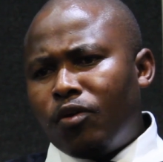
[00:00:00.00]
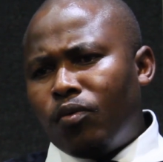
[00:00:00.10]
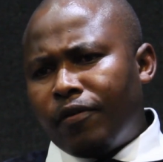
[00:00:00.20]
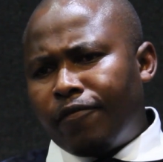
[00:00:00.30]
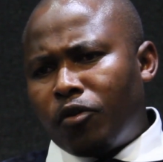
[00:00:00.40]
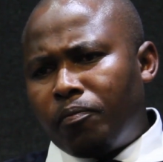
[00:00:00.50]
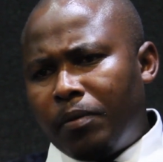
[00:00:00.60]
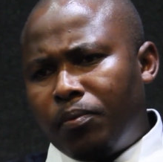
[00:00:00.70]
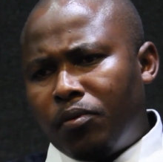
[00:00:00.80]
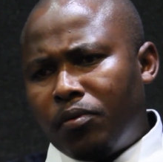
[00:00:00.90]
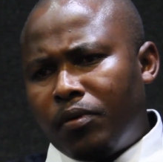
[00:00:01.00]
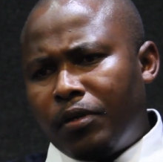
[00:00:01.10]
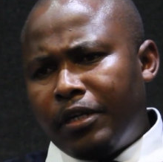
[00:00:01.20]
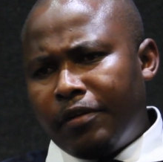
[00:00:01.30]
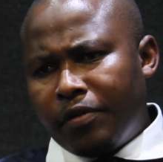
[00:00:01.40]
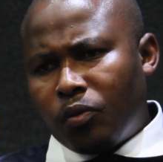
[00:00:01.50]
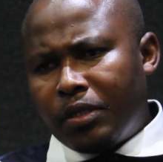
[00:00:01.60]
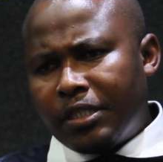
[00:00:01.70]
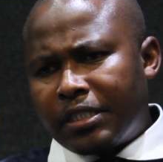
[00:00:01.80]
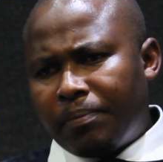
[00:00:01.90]
we've got people living with
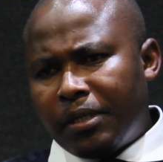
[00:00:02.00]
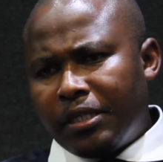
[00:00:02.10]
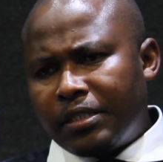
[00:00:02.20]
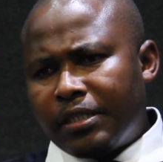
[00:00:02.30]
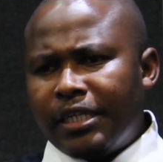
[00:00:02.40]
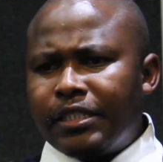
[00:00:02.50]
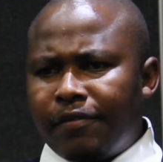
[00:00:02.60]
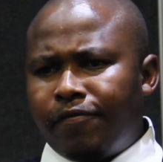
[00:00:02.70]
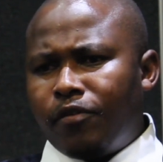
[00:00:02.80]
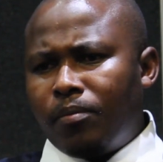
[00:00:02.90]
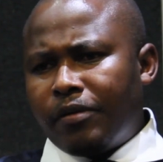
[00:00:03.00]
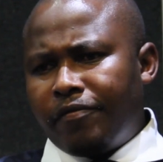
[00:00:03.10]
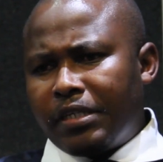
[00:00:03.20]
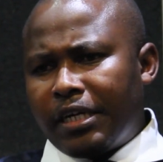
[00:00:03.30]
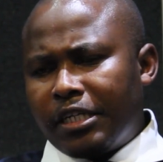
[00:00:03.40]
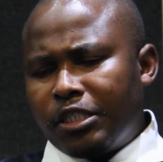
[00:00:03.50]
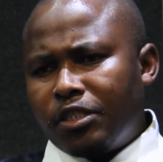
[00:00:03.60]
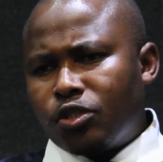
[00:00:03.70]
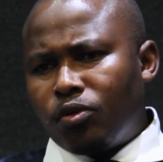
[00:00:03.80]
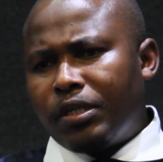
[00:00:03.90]
disability that have formed a
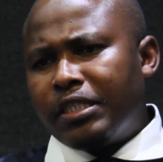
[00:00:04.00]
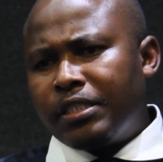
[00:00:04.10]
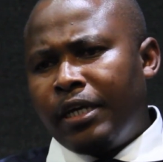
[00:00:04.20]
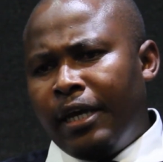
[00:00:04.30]
federation so that